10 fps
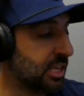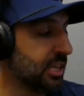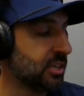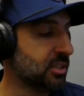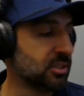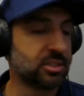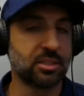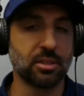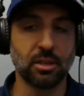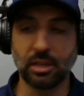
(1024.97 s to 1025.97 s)
is
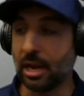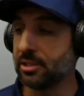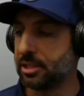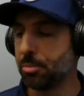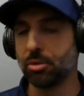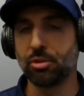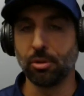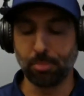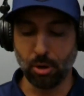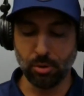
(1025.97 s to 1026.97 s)
kind of similar to the
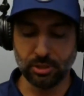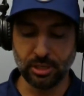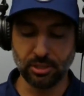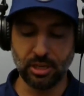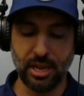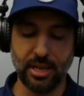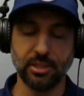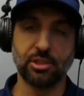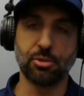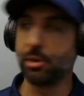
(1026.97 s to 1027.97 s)
Pro in a sense. It
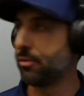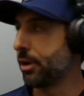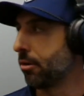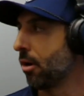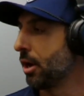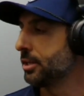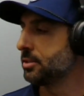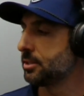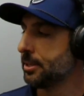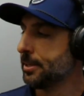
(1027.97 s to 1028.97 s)
has 3 different
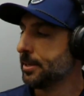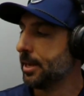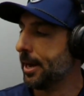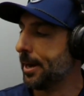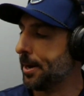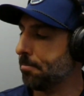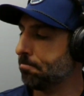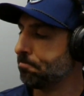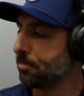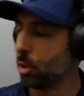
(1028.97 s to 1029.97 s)
grinds,
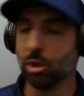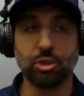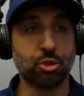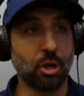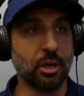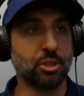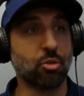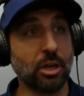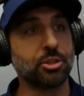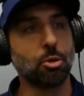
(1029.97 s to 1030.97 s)
or a
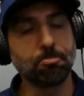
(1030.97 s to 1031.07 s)
trisole.